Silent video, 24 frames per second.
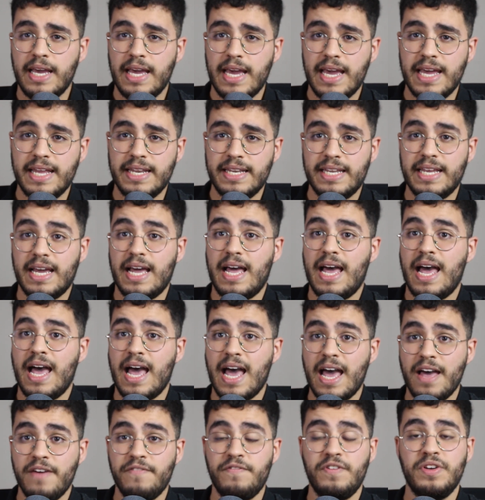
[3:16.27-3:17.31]
and
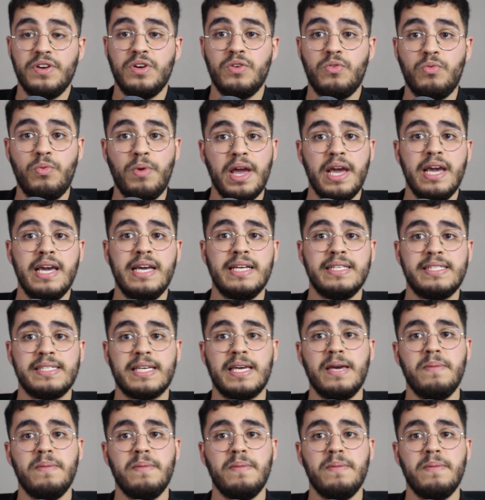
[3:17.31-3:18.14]
have a great